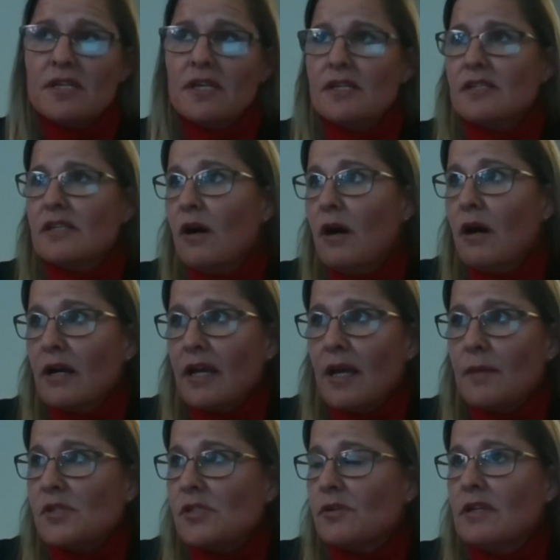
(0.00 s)
Yes, there are
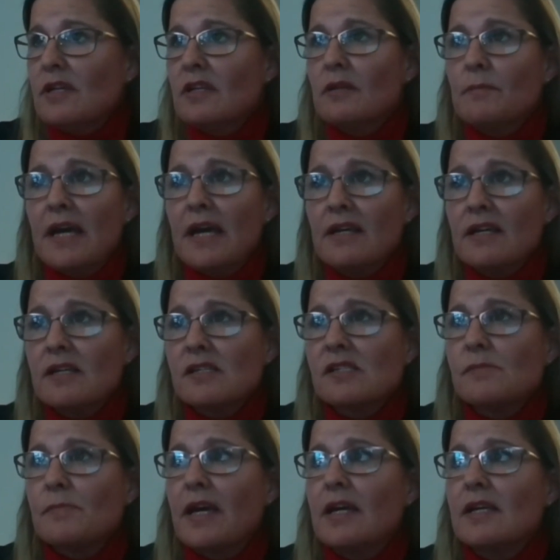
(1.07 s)
gaps, certainly in the banking
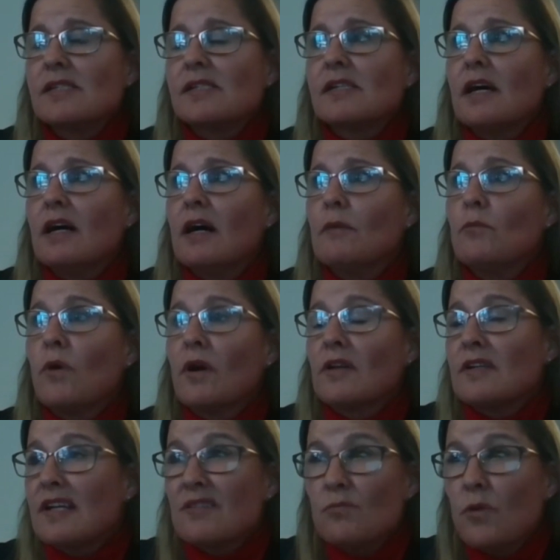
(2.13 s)
space.
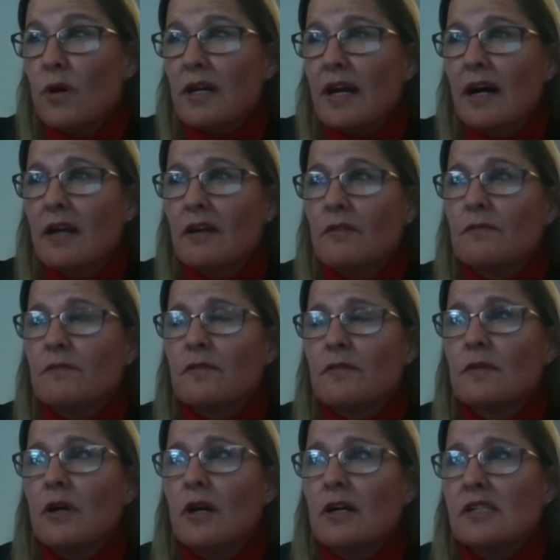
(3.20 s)
What kind of
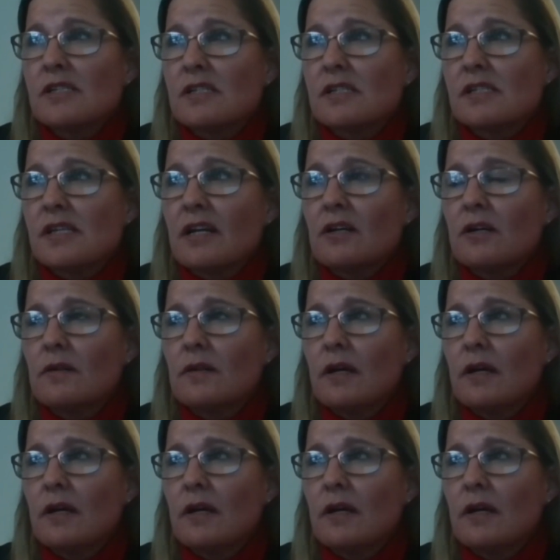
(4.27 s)
cost does that,